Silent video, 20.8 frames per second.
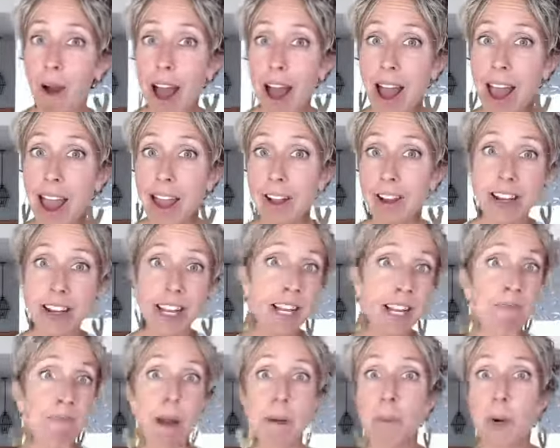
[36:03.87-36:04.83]
I
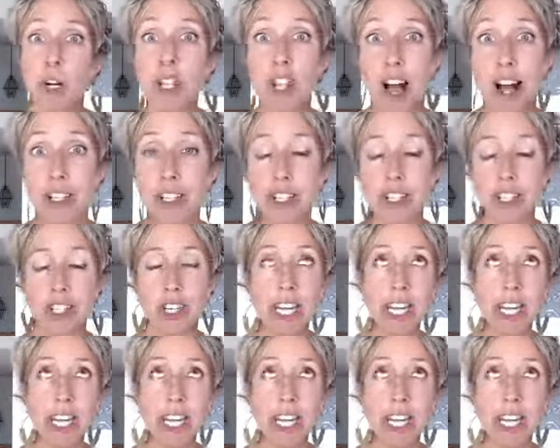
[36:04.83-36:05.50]
created my book launch,